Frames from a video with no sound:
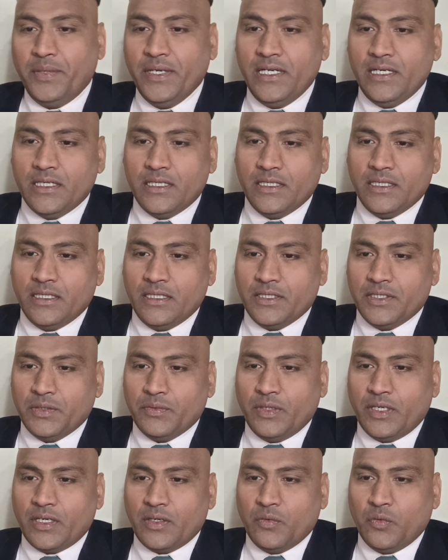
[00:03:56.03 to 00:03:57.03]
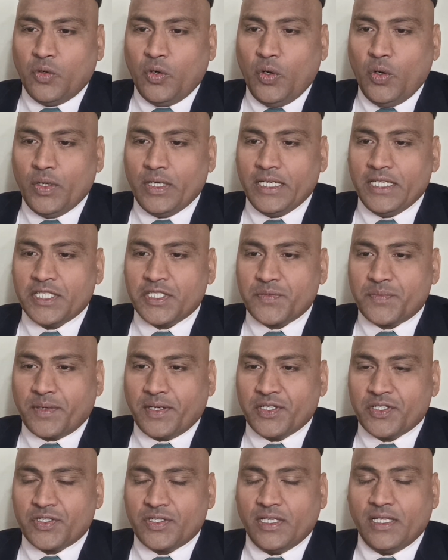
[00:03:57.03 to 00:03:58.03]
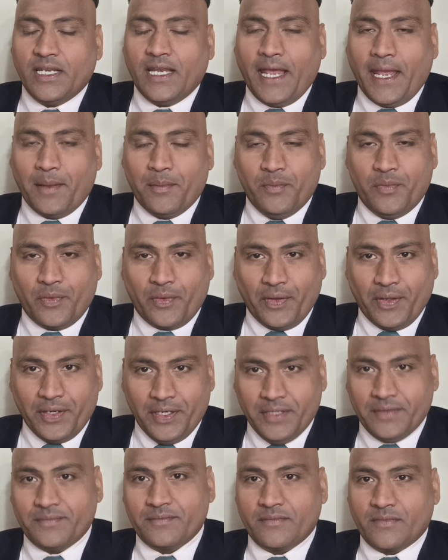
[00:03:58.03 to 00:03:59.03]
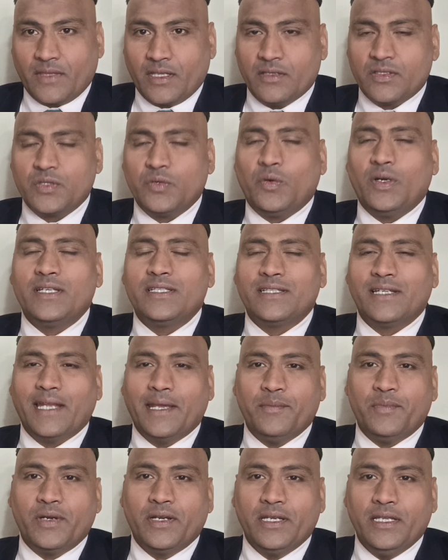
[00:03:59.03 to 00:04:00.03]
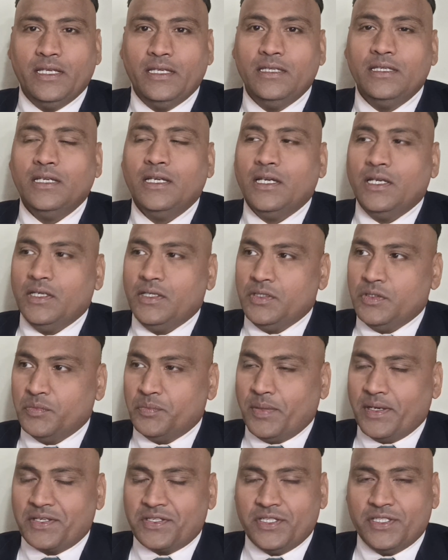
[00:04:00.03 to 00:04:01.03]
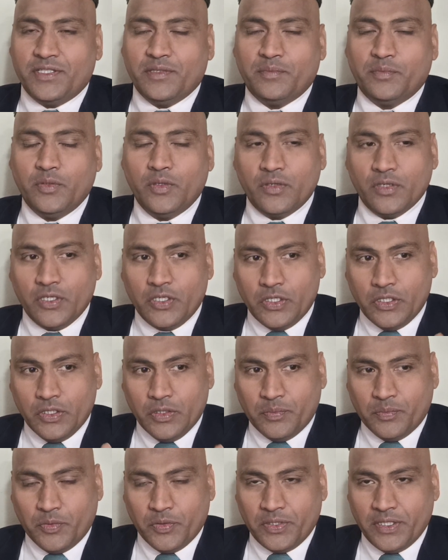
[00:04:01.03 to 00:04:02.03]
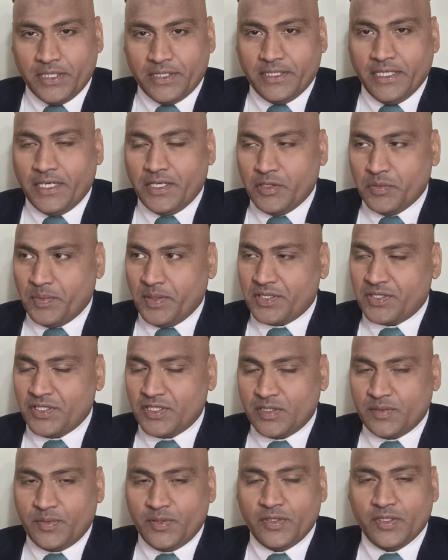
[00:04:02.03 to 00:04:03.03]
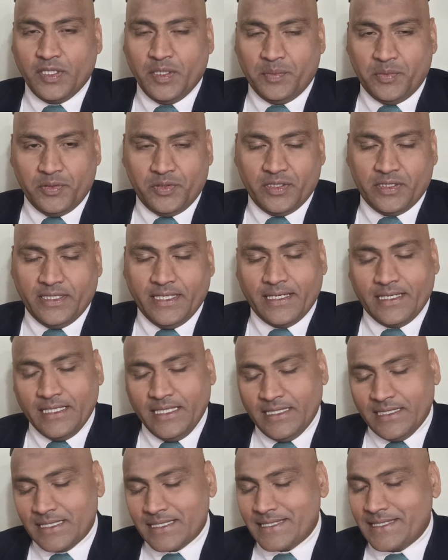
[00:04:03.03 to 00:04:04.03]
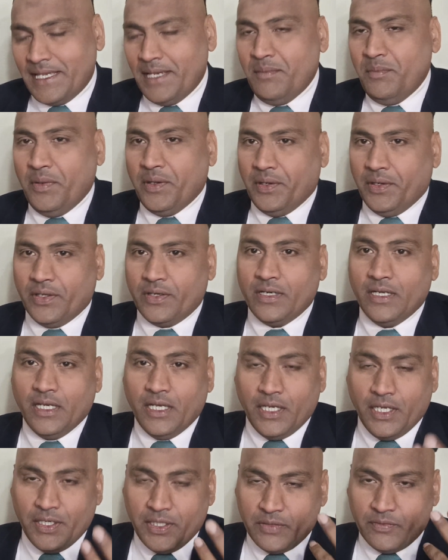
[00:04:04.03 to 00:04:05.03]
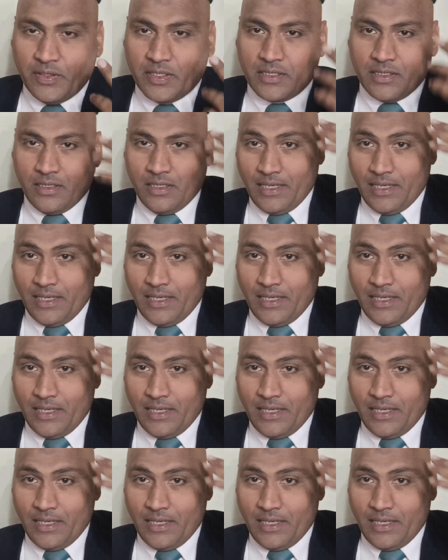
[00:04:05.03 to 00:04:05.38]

build your own inspirational library. So what is the library? You purchase a book, you put it there. You purchase a book, you put it there. In the same manner, in your